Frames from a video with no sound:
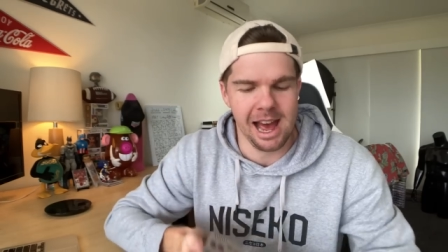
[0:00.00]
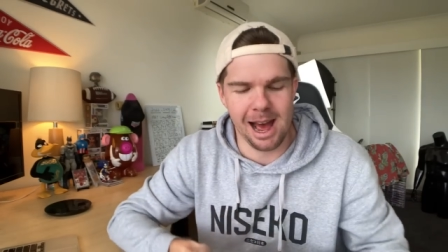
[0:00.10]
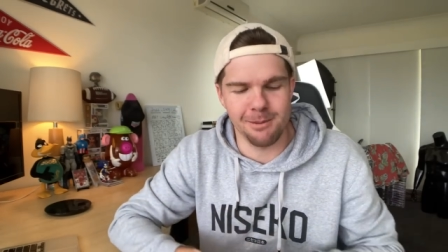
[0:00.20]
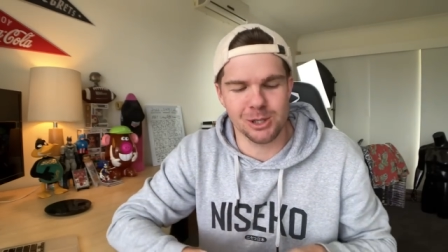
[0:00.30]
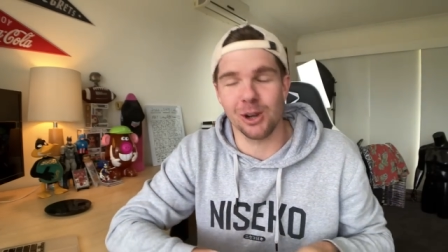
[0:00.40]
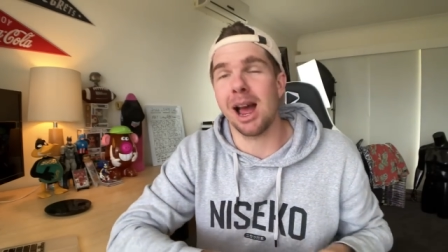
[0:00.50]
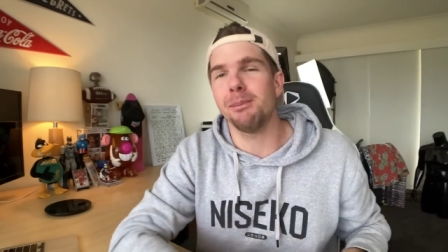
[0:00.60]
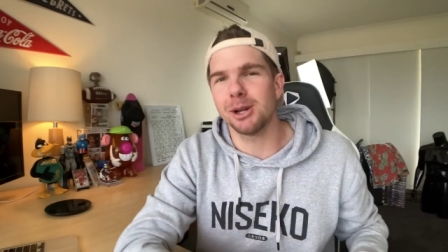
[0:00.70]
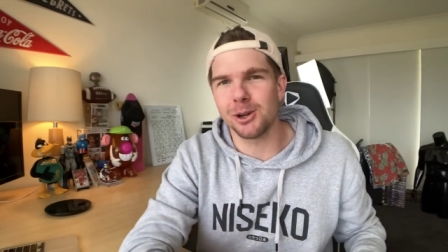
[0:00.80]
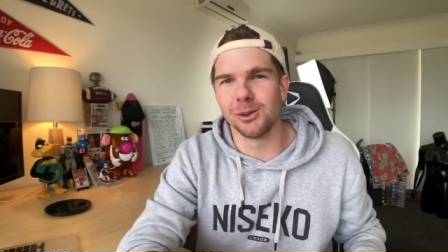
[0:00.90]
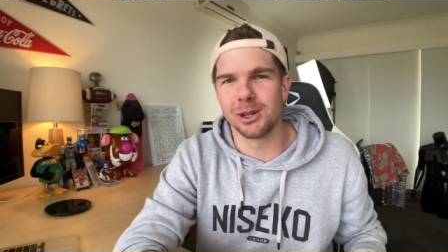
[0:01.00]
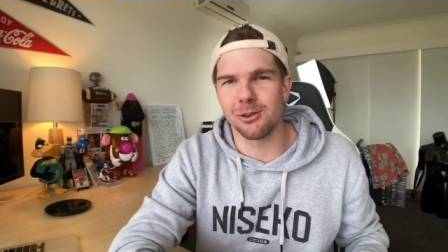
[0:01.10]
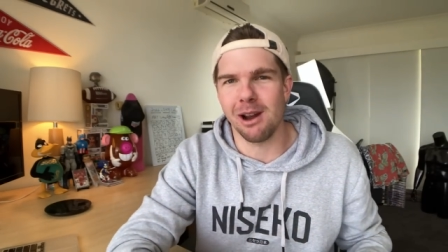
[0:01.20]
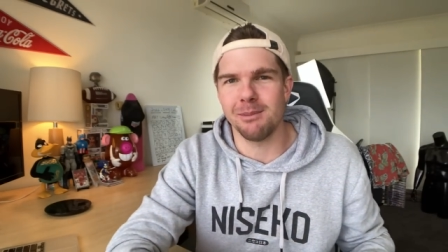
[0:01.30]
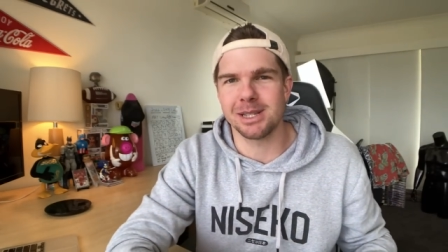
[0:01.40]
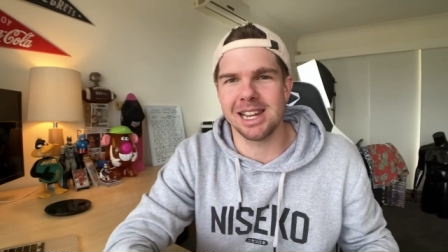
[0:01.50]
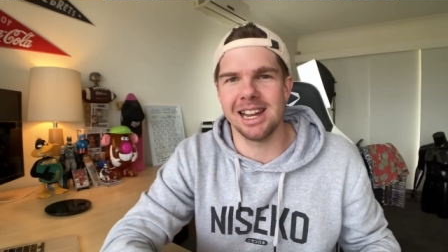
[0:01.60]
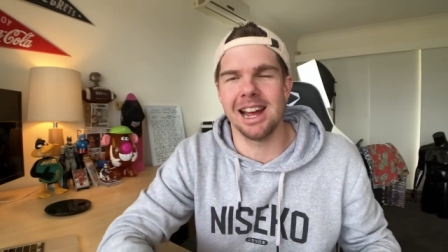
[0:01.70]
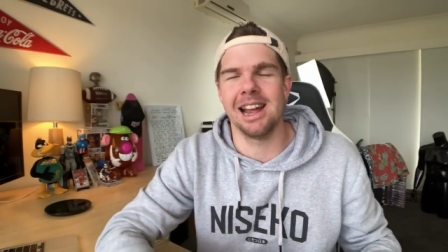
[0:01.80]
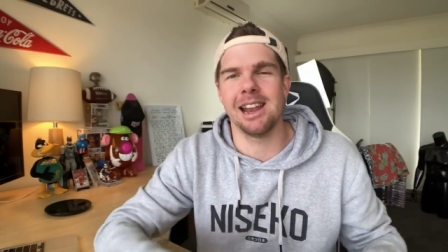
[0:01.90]
Um, so a couple of cool little grabs
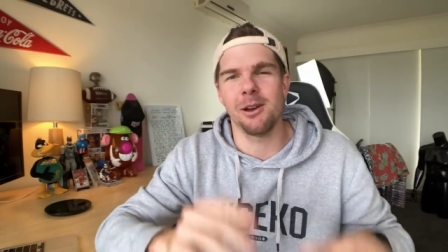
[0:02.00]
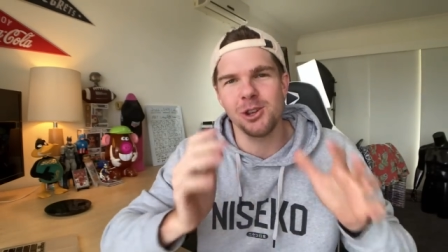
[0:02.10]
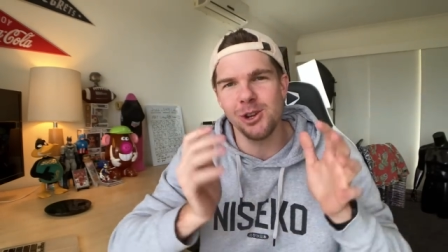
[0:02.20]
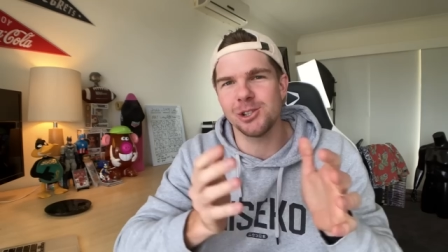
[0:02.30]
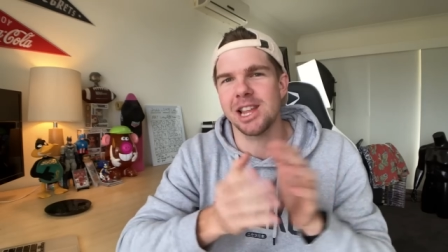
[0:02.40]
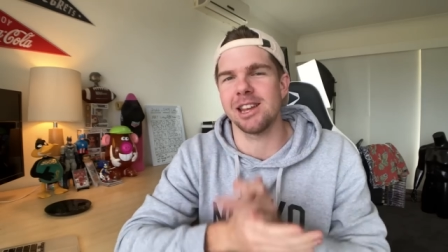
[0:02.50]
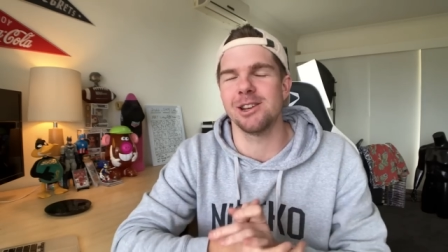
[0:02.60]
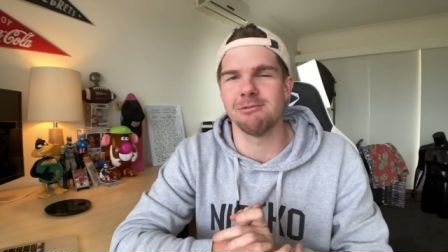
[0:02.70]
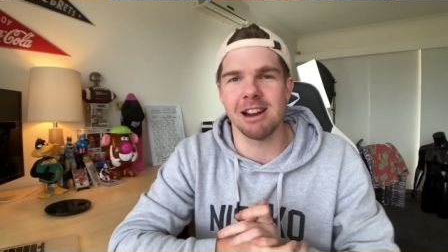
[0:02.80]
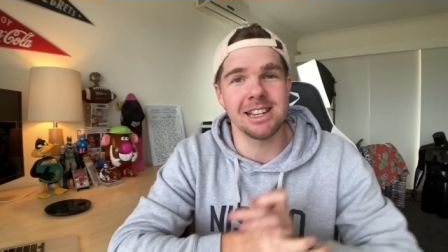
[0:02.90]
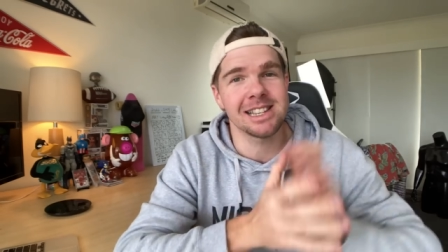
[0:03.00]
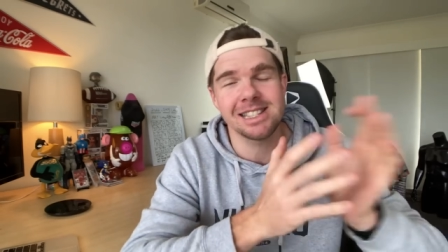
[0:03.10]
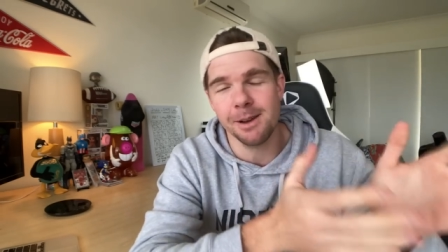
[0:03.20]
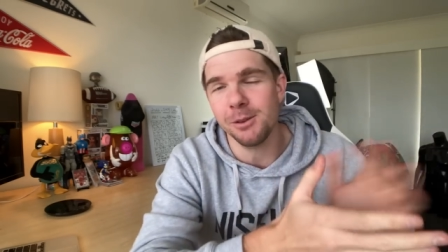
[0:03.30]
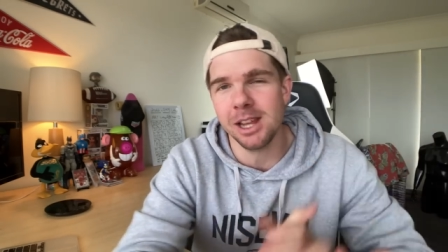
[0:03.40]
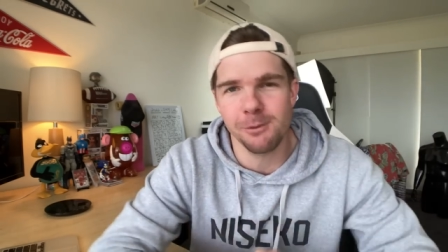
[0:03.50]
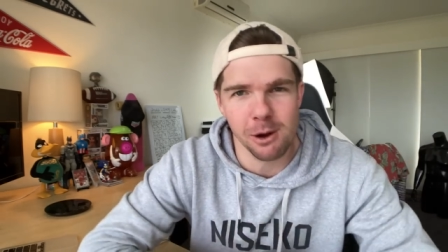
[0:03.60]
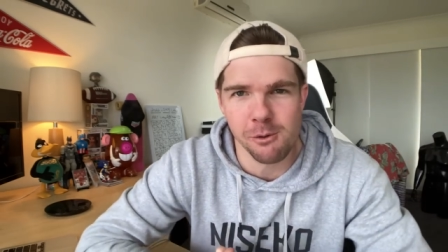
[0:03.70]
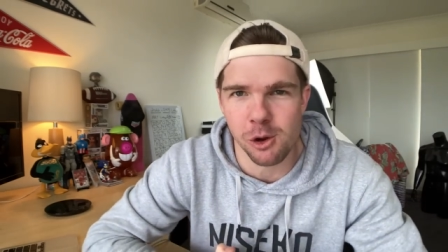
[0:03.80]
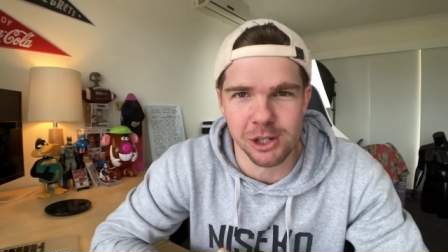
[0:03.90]
there and a huge thank you to Reese. Definitely if
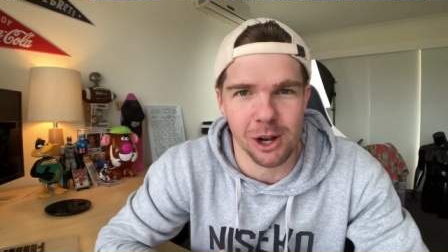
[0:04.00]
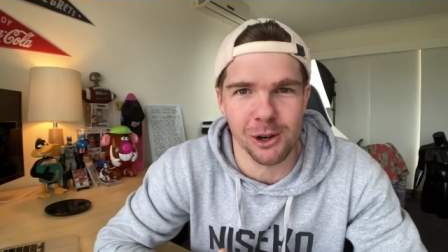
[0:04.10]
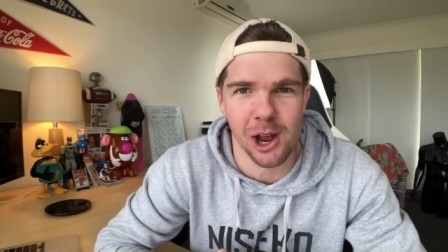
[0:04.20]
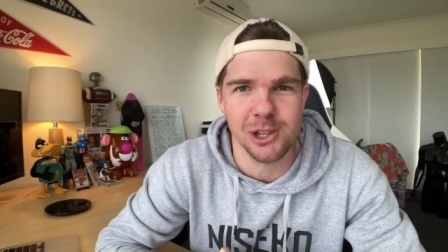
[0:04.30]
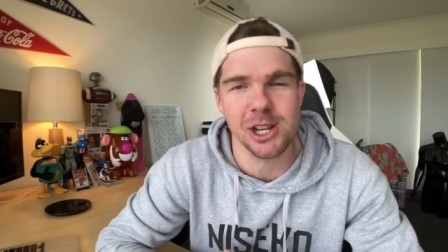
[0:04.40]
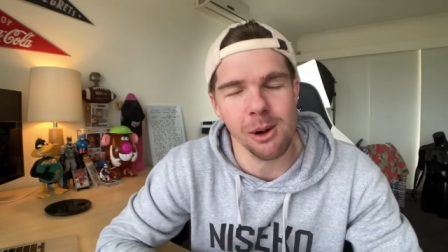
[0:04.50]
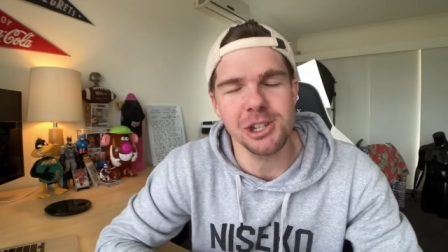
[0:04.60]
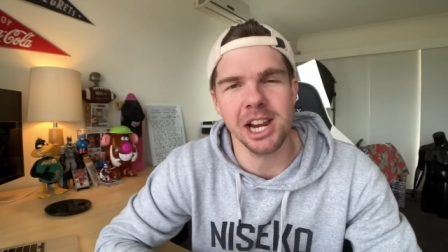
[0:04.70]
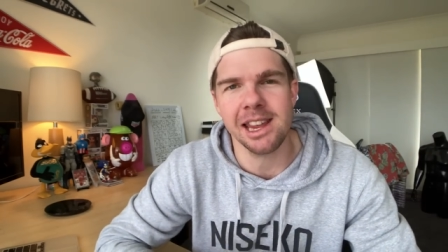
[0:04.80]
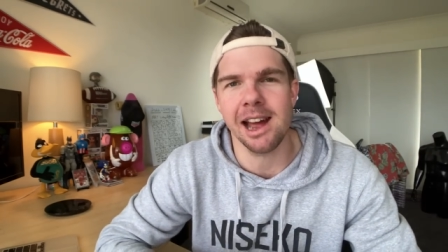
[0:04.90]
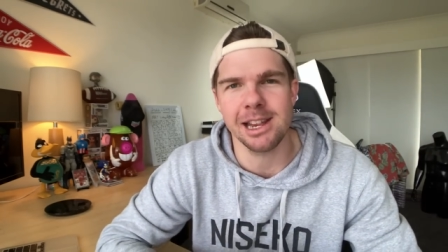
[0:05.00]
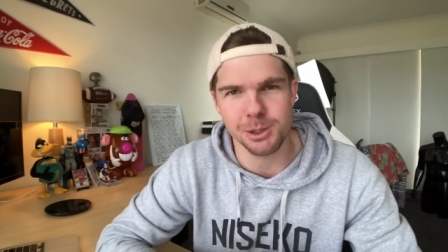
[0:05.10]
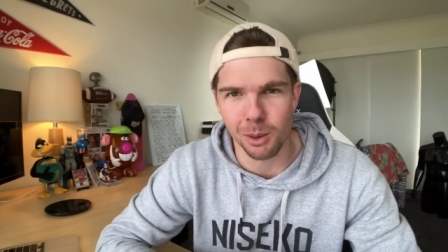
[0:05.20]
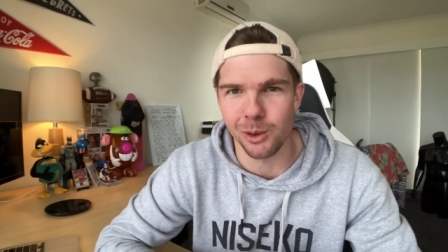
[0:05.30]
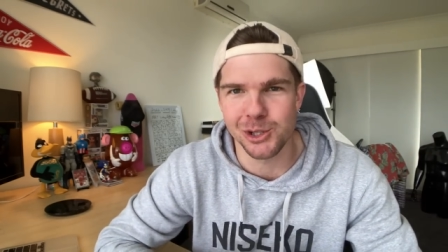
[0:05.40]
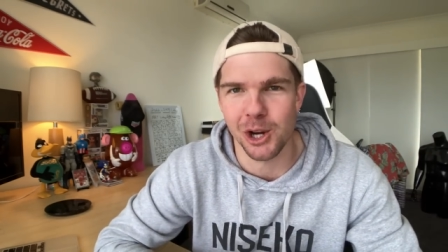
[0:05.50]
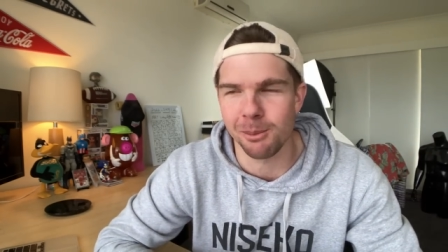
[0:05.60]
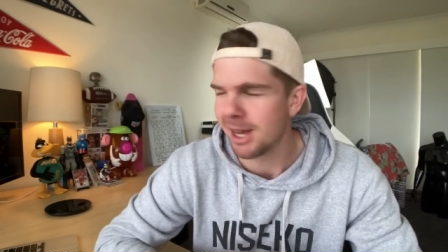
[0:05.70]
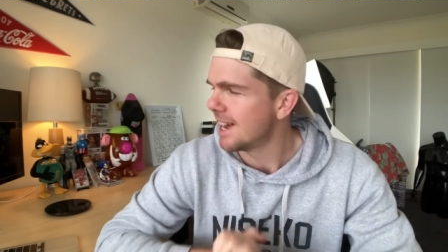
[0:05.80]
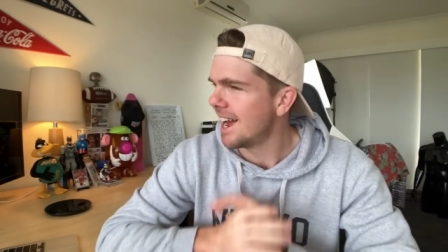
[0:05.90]
you're ever on the Gold Coast, go and check out his pawn
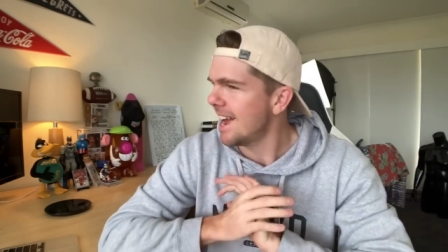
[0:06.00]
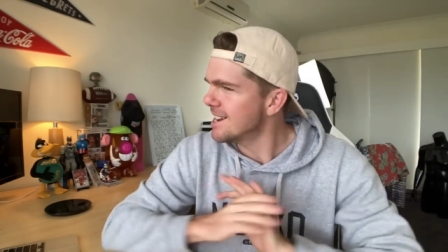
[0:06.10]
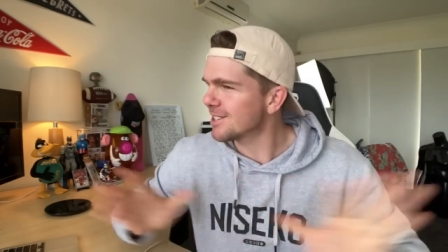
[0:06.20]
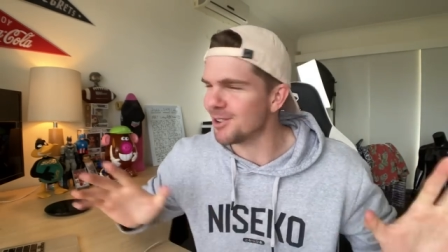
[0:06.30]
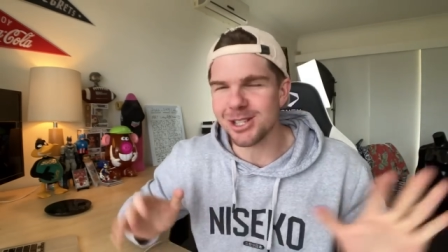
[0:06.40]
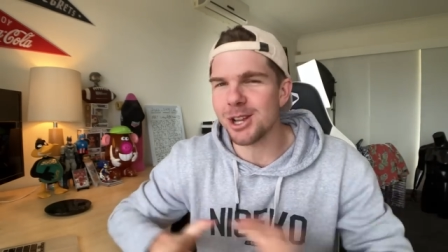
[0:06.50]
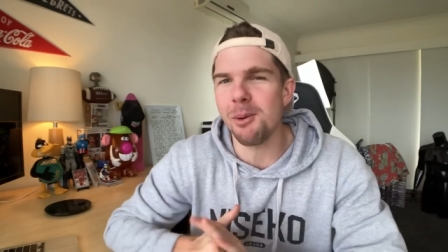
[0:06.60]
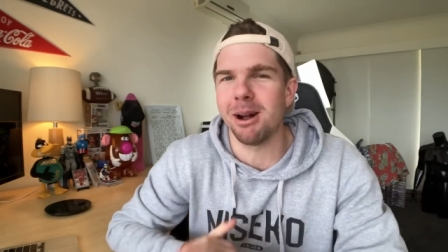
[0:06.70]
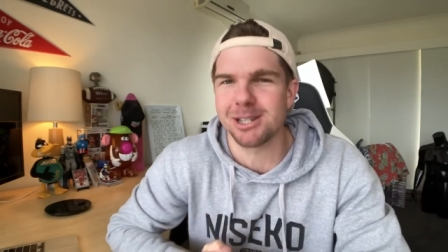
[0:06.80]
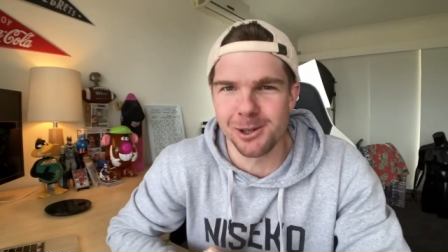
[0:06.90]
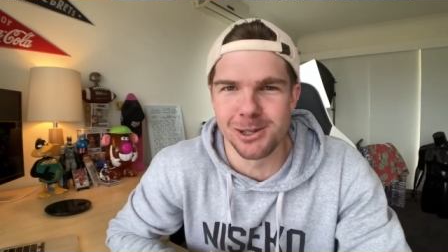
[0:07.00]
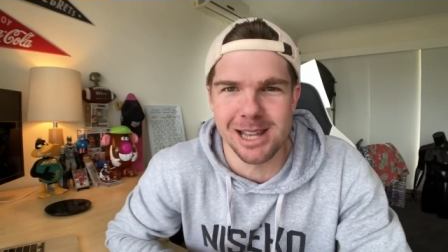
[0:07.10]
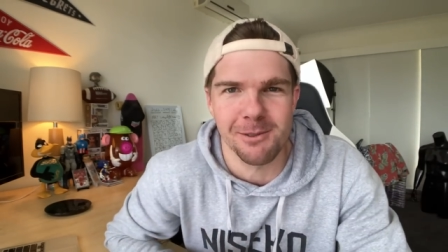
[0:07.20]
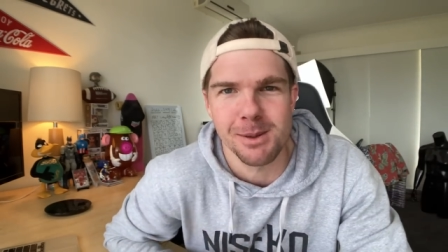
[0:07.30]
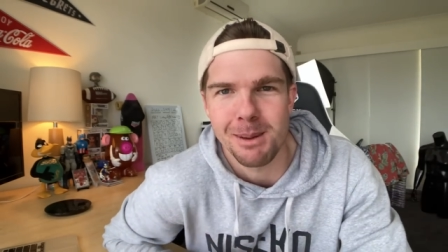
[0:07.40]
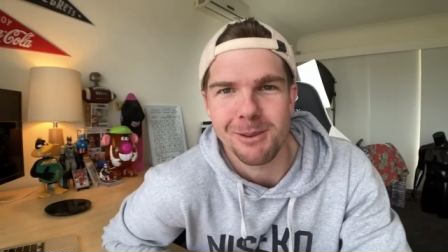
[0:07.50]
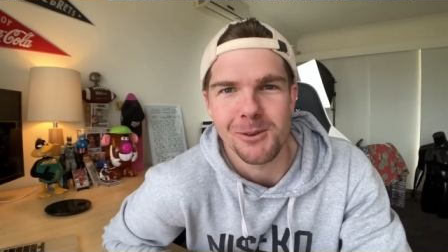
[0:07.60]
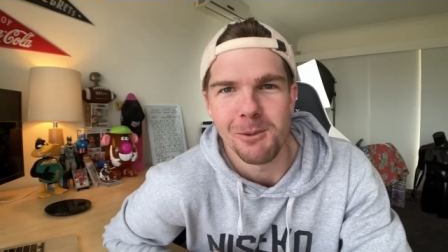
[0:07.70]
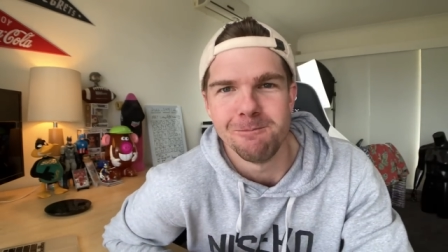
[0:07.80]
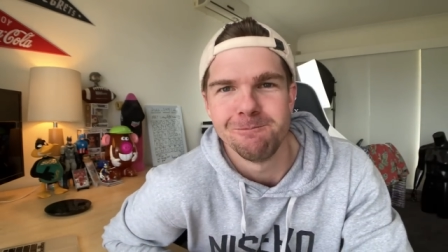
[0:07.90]
shop. He's got so much cool stuff to pick
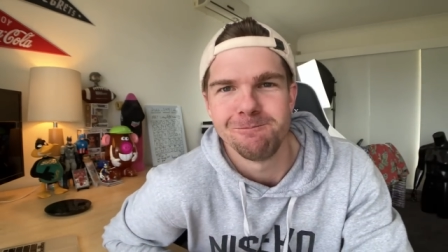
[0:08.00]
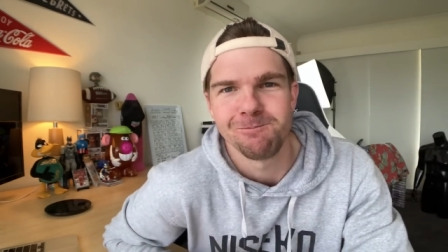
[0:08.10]
from.